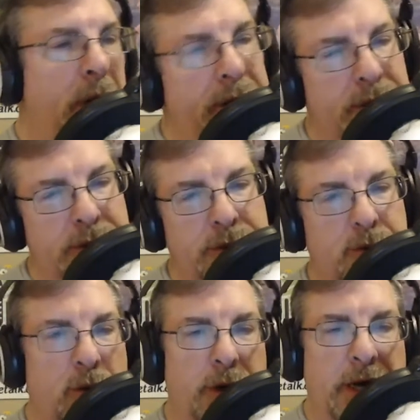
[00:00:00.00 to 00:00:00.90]
buttons
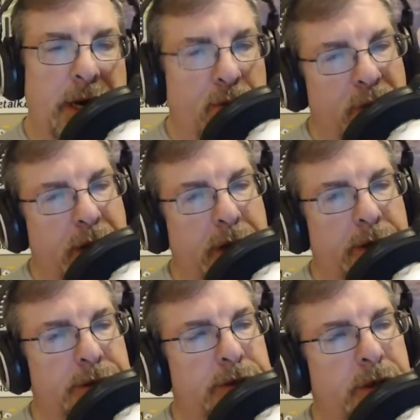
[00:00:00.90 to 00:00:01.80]
or key
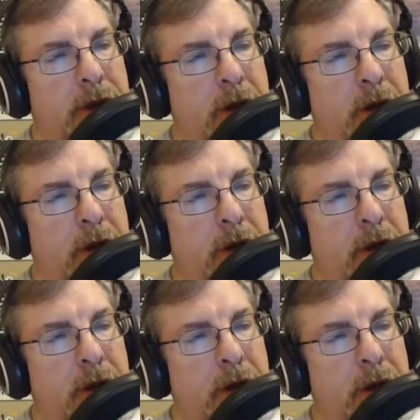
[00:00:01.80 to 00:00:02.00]
rings,